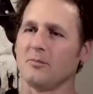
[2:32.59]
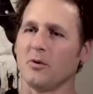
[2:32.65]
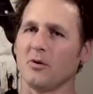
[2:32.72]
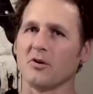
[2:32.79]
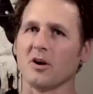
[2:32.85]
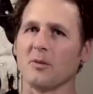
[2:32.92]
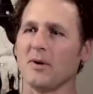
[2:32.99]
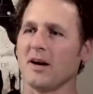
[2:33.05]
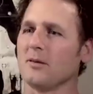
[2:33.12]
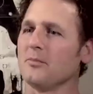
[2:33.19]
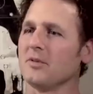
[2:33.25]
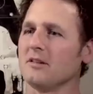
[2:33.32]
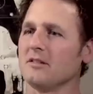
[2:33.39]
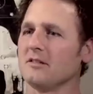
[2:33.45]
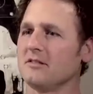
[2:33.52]
the program hadn't
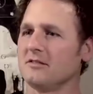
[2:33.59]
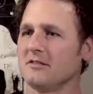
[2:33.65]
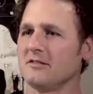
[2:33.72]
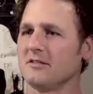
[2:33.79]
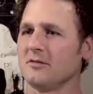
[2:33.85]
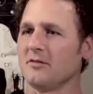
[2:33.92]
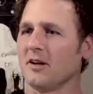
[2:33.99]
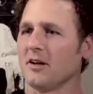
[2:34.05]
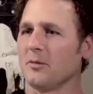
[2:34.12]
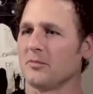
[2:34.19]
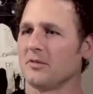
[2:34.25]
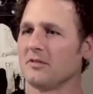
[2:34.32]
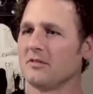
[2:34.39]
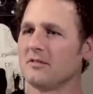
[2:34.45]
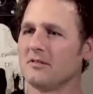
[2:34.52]
been
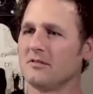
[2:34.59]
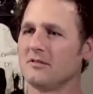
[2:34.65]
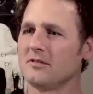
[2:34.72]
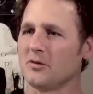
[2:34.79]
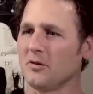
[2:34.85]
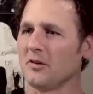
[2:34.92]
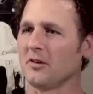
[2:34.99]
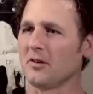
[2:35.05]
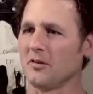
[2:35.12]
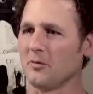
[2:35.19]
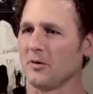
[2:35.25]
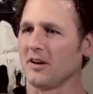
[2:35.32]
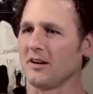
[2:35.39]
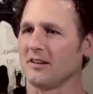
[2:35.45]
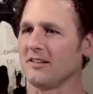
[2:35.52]
developed totally the
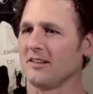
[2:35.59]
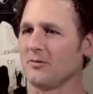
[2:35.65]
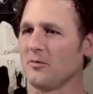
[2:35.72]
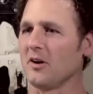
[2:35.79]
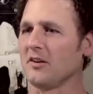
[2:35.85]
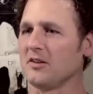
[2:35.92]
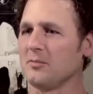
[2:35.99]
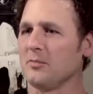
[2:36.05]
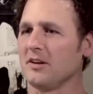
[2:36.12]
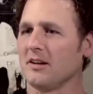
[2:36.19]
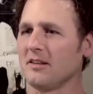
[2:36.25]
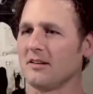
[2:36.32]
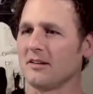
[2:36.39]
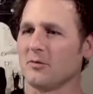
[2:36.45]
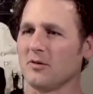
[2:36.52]
way it wanted to be. I
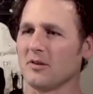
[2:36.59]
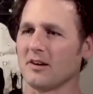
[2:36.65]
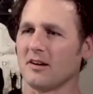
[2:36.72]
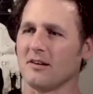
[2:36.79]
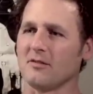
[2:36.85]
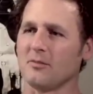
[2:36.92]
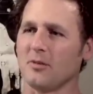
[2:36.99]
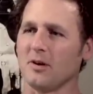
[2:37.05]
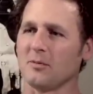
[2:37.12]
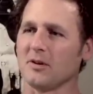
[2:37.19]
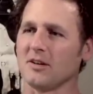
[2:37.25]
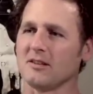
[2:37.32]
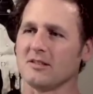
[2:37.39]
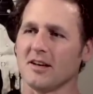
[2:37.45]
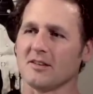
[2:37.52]
think we were kind of
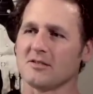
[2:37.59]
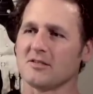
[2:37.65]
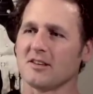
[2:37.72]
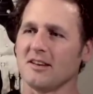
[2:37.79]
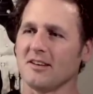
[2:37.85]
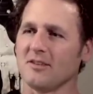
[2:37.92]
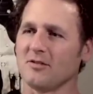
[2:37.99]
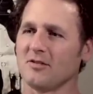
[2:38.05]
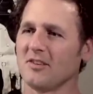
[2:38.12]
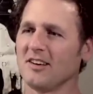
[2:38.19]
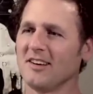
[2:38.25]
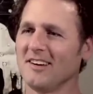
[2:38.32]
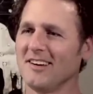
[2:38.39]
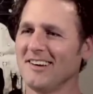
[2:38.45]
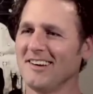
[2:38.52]
probably a test case,
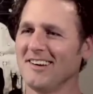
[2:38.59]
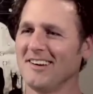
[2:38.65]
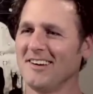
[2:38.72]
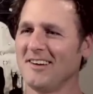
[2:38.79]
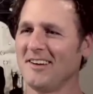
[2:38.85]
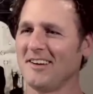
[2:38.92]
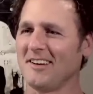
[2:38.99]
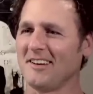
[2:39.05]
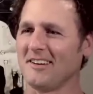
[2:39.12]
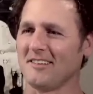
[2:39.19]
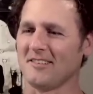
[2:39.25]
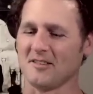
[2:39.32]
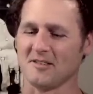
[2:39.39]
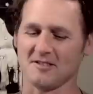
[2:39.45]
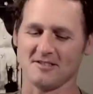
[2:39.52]

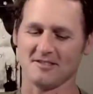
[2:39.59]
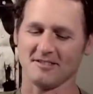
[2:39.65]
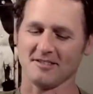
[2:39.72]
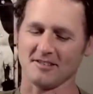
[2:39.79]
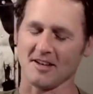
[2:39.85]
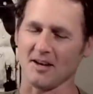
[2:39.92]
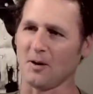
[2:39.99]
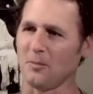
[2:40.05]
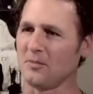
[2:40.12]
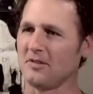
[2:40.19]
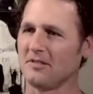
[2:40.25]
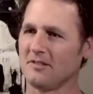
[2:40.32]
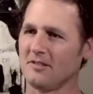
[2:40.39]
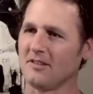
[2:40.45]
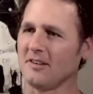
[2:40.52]
and to help
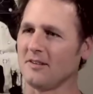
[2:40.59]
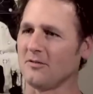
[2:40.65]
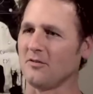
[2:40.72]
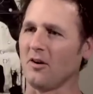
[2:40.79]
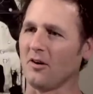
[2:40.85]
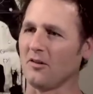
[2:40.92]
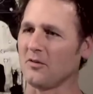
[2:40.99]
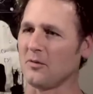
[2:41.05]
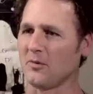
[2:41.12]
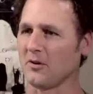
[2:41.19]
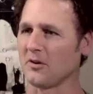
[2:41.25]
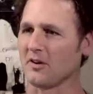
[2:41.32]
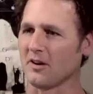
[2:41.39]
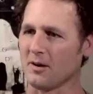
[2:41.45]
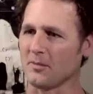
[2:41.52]
evolve the
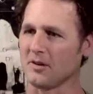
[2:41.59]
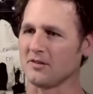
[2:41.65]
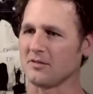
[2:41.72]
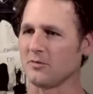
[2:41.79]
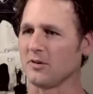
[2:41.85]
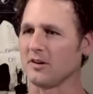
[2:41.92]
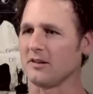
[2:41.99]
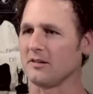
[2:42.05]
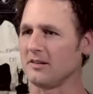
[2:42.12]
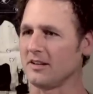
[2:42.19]
program into what it